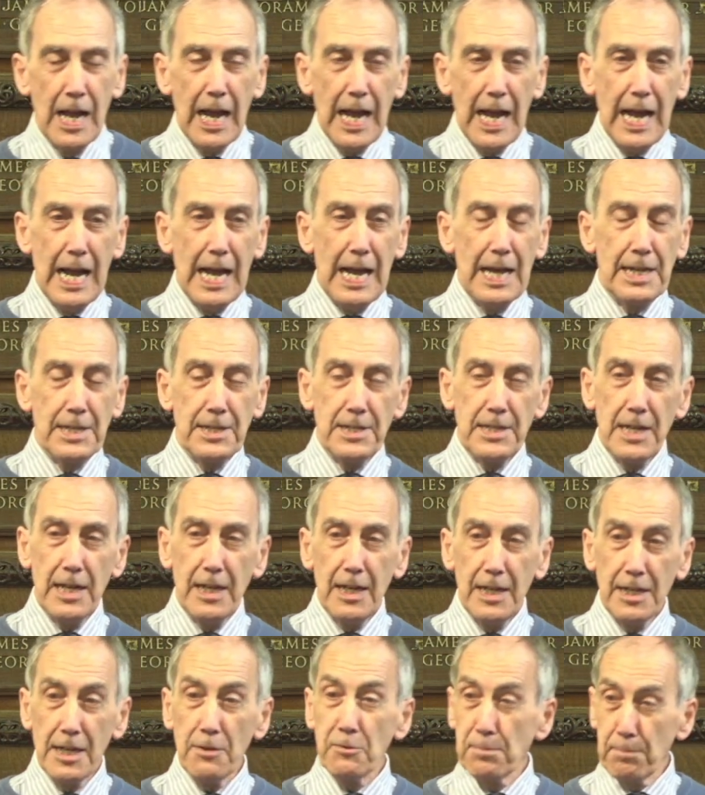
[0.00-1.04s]
And, uh,
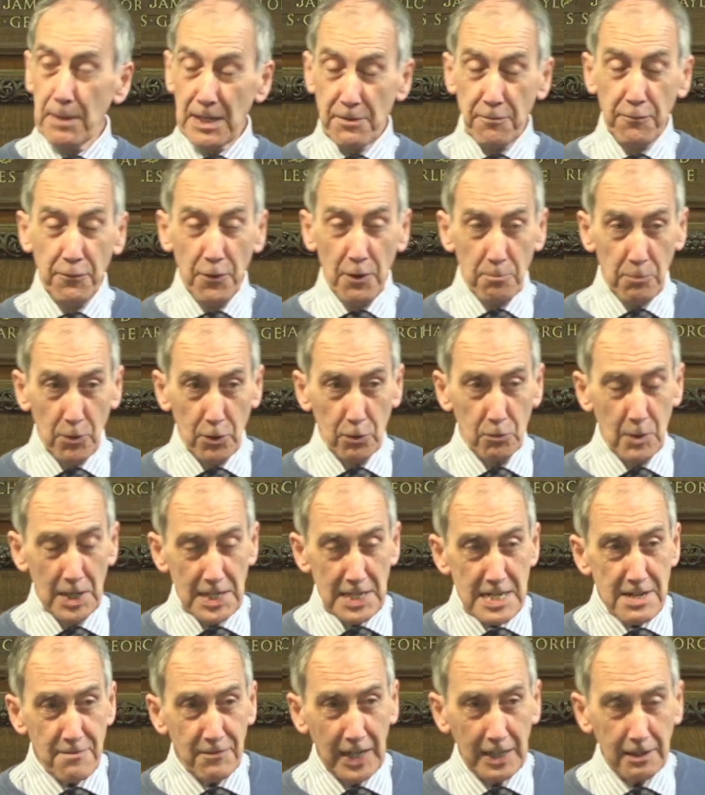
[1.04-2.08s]
and I was playing football one
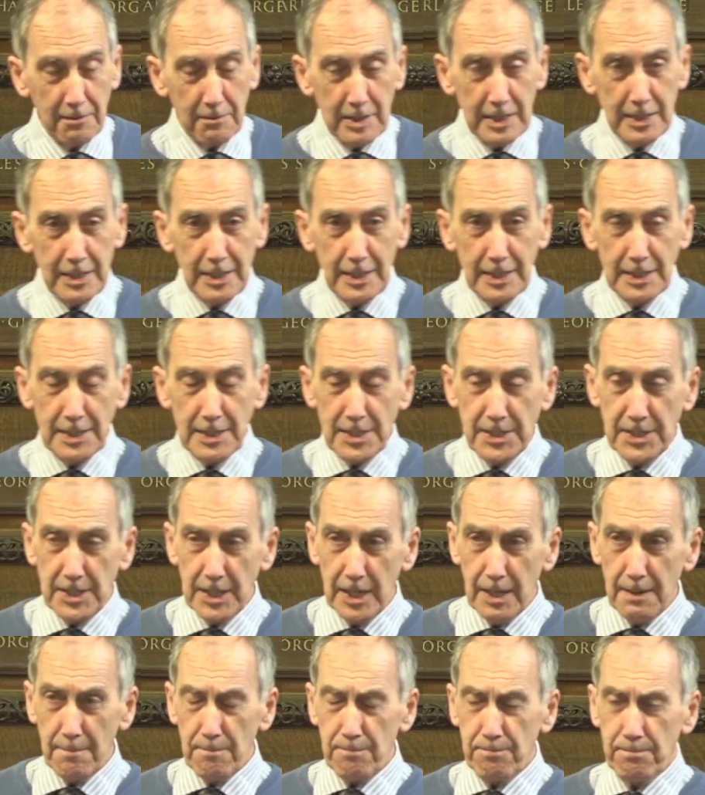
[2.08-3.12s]
evening, and
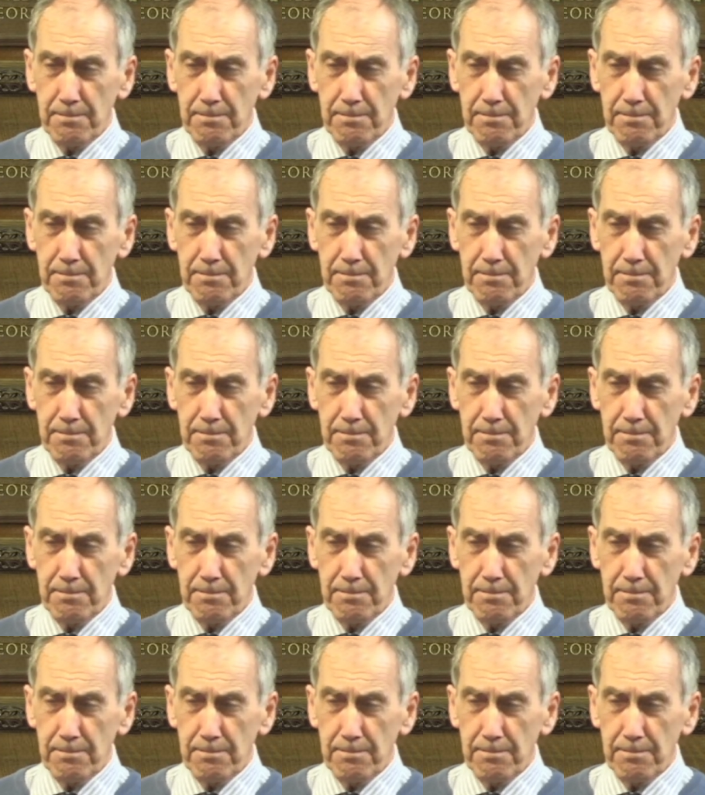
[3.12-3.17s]
um,